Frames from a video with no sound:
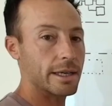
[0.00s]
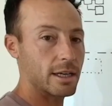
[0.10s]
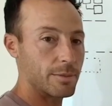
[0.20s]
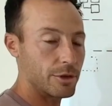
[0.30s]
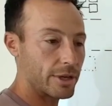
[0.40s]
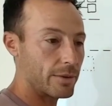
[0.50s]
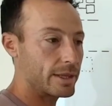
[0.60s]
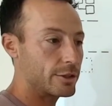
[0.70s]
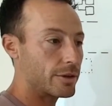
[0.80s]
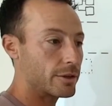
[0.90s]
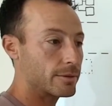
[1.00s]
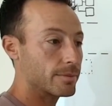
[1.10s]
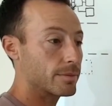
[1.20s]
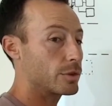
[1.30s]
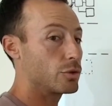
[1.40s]
and communicate with each other.
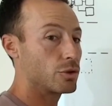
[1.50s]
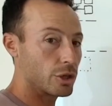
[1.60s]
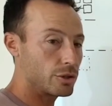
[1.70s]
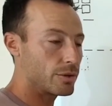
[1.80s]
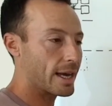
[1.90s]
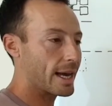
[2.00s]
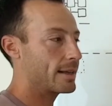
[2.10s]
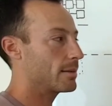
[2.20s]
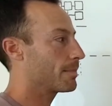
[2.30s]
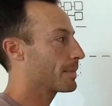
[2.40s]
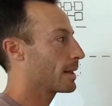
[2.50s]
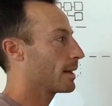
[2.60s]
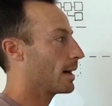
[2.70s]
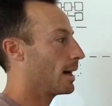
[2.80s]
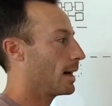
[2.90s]
You could do that,
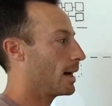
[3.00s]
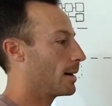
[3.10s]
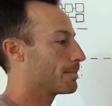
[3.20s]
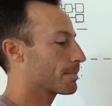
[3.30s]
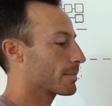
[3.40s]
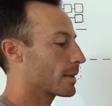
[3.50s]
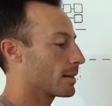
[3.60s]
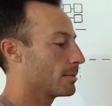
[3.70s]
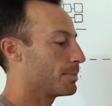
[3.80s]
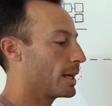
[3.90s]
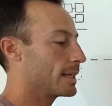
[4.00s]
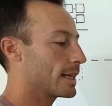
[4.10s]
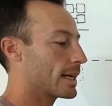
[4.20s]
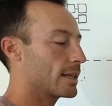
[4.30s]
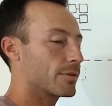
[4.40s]
but
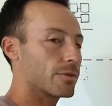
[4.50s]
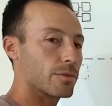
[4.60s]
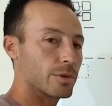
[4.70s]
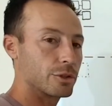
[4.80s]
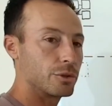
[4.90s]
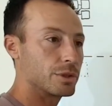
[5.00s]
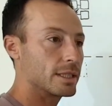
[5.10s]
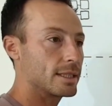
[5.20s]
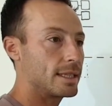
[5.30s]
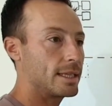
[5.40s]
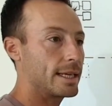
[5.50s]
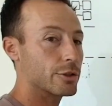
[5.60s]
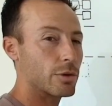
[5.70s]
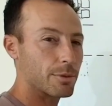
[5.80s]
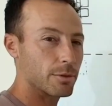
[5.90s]
it kind of reduces the
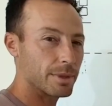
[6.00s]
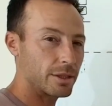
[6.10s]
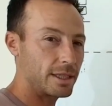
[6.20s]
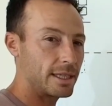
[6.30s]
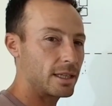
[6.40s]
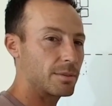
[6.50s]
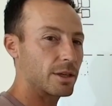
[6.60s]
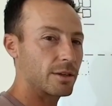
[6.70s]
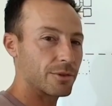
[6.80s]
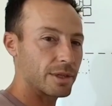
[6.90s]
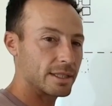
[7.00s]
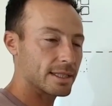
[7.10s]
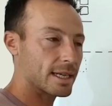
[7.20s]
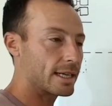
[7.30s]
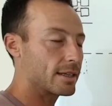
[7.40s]
interoperability and the ability for these
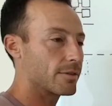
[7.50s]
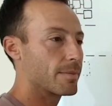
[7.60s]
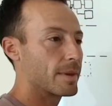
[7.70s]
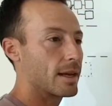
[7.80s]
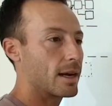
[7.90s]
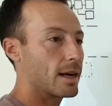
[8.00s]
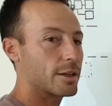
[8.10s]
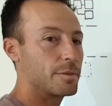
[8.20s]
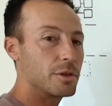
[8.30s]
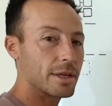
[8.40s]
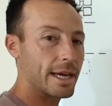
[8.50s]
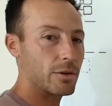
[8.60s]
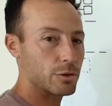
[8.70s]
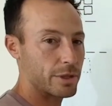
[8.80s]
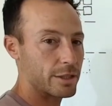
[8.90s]
to kind of
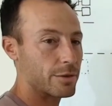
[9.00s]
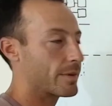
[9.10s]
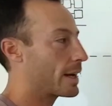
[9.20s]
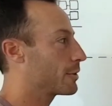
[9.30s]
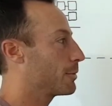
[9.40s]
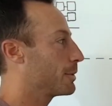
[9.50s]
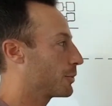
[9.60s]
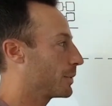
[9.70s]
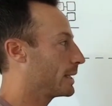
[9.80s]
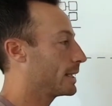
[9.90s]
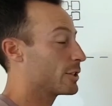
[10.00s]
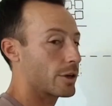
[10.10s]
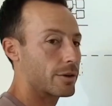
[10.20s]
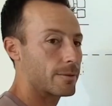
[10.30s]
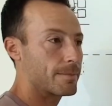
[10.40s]
communicate or transfer value between each
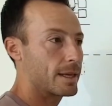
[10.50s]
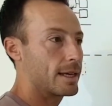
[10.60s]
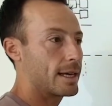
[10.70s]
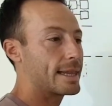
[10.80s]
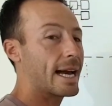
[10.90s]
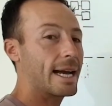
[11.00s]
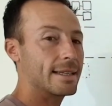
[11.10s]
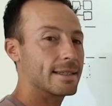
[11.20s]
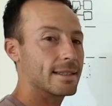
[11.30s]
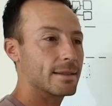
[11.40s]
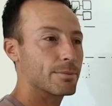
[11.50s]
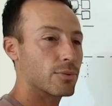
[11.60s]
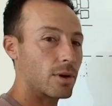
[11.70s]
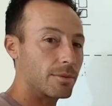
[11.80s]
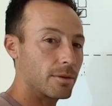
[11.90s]
other. And that
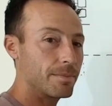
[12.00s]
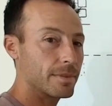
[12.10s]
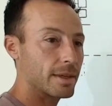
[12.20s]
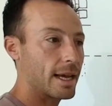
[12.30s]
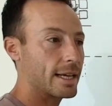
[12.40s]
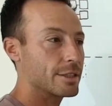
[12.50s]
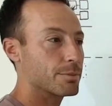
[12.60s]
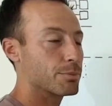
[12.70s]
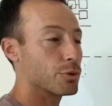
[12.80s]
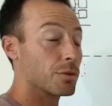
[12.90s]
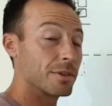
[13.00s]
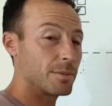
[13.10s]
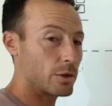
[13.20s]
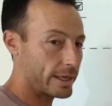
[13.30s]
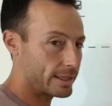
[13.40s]
problem has proven to
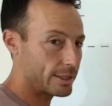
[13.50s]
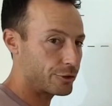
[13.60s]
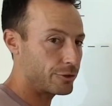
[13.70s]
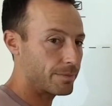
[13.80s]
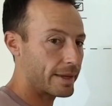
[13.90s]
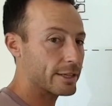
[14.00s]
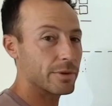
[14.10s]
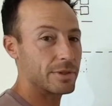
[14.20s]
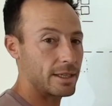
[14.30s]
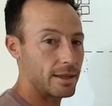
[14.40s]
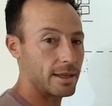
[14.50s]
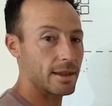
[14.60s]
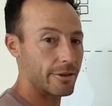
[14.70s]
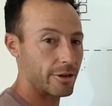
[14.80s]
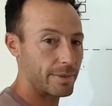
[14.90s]
be quite an issue, as we've seen in the
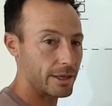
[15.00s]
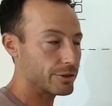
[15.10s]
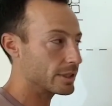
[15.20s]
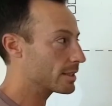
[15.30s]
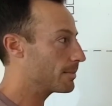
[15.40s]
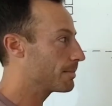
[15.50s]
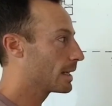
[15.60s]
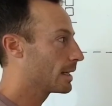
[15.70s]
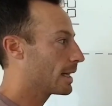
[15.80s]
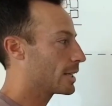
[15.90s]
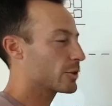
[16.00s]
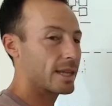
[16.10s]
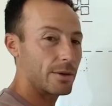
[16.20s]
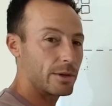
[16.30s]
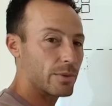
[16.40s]
Ethereum ecosystem. And so I
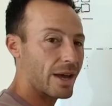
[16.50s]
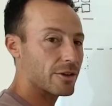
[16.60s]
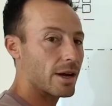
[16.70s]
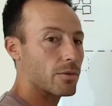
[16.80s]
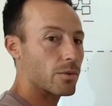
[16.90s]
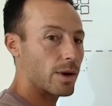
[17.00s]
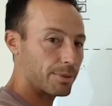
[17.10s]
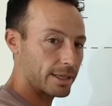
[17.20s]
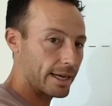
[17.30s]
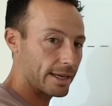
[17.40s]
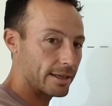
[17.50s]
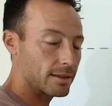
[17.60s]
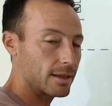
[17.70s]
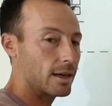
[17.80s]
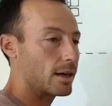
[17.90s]
think we'd rather not replicate it
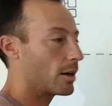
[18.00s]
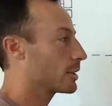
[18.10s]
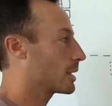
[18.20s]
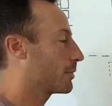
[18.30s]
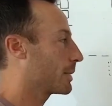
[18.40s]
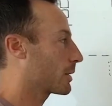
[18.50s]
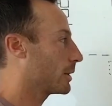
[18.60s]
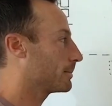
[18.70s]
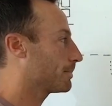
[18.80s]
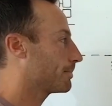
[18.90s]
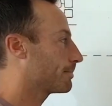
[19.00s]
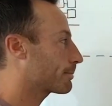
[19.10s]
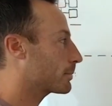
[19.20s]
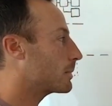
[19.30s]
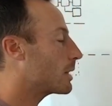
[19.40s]
on top of Bitcoin.
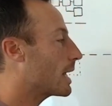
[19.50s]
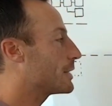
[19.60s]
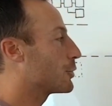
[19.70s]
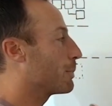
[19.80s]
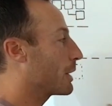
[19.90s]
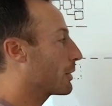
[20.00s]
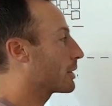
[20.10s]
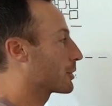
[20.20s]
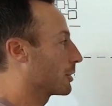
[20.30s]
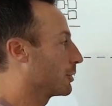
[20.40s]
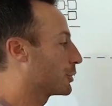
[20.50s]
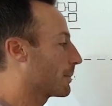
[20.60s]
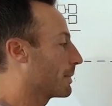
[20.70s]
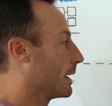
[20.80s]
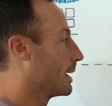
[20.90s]
A superior
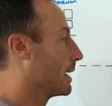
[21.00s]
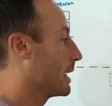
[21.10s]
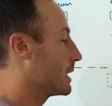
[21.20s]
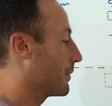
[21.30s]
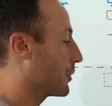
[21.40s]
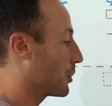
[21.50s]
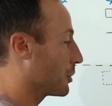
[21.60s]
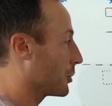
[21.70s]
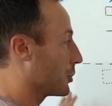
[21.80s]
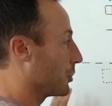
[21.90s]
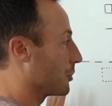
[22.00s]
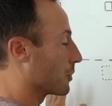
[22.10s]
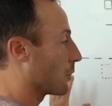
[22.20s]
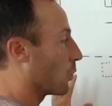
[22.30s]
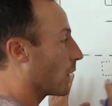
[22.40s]
solution is if you could just
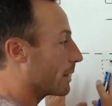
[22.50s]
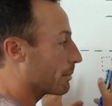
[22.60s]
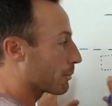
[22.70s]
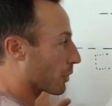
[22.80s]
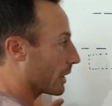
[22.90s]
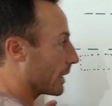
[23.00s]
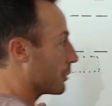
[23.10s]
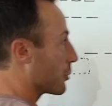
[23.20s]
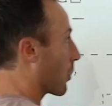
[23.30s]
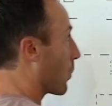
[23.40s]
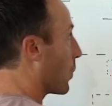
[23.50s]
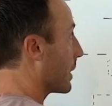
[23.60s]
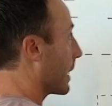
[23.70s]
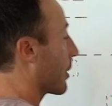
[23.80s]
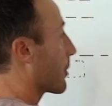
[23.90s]
use one bridge or
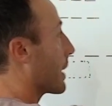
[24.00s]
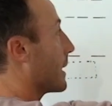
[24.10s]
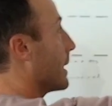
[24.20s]
one layer that